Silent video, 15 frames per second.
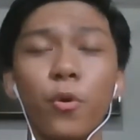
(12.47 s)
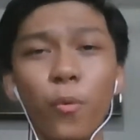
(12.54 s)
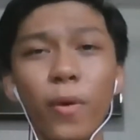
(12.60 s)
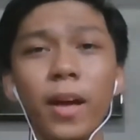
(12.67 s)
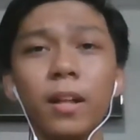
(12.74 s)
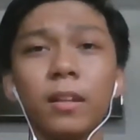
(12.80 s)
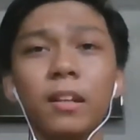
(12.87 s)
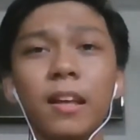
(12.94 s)

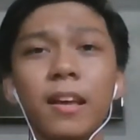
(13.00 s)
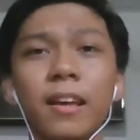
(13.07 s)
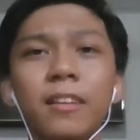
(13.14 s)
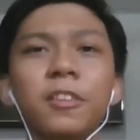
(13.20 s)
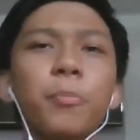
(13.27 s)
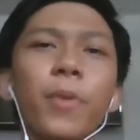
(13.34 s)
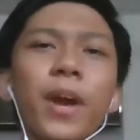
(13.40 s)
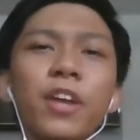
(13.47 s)
Well,
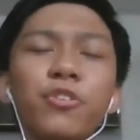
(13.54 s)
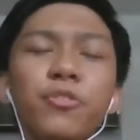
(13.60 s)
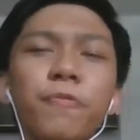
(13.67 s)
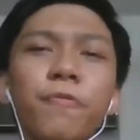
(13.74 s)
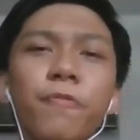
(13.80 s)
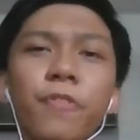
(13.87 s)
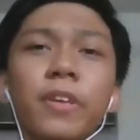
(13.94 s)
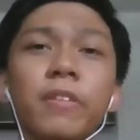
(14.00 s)
the branch of
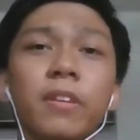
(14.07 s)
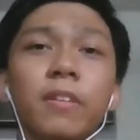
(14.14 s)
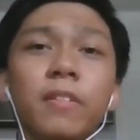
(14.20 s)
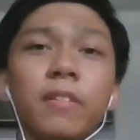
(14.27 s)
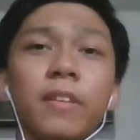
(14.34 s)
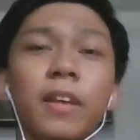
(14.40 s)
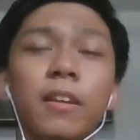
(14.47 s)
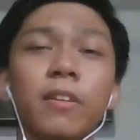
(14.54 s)
physics
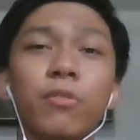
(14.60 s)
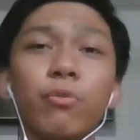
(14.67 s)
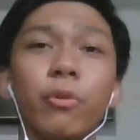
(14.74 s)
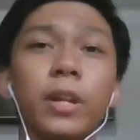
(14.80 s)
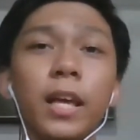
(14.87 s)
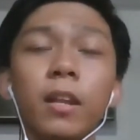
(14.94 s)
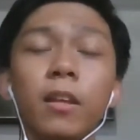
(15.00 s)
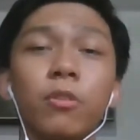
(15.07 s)
that is
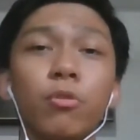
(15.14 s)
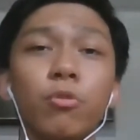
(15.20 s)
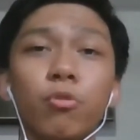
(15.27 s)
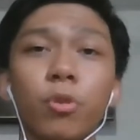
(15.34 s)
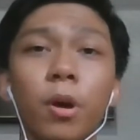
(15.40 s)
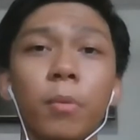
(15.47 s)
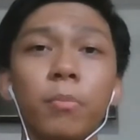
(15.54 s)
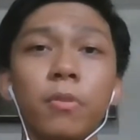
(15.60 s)
related to
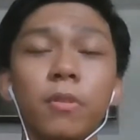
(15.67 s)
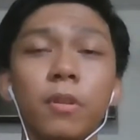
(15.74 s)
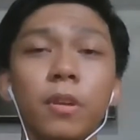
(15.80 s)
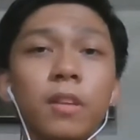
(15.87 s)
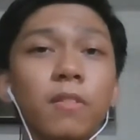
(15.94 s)
drums